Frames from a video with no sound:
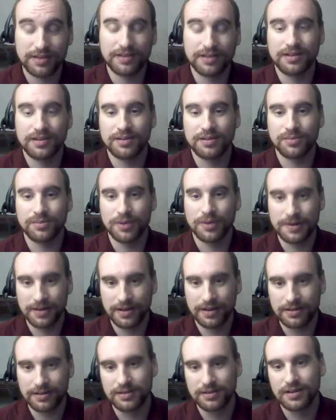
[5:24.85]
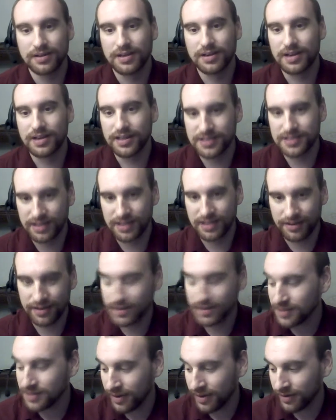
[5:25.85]
and whatnot, etc.,
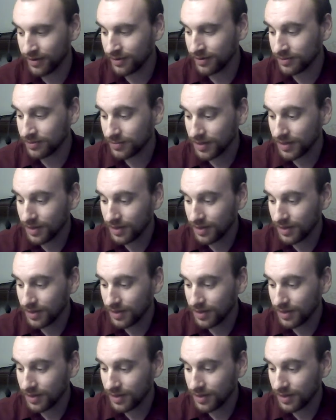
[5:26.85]
etc.